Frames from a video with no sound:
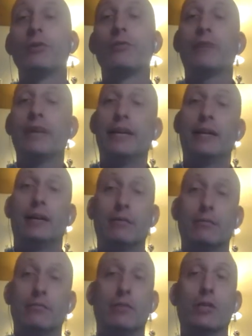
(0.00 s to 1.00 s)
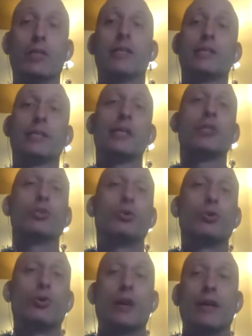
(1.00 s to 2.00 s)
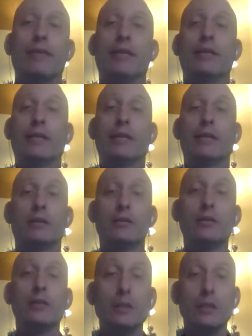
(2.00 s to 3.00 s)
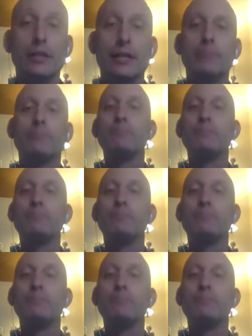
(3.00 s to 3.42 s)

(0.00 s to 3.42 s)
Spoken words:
if we look at the sensual craving, then clearly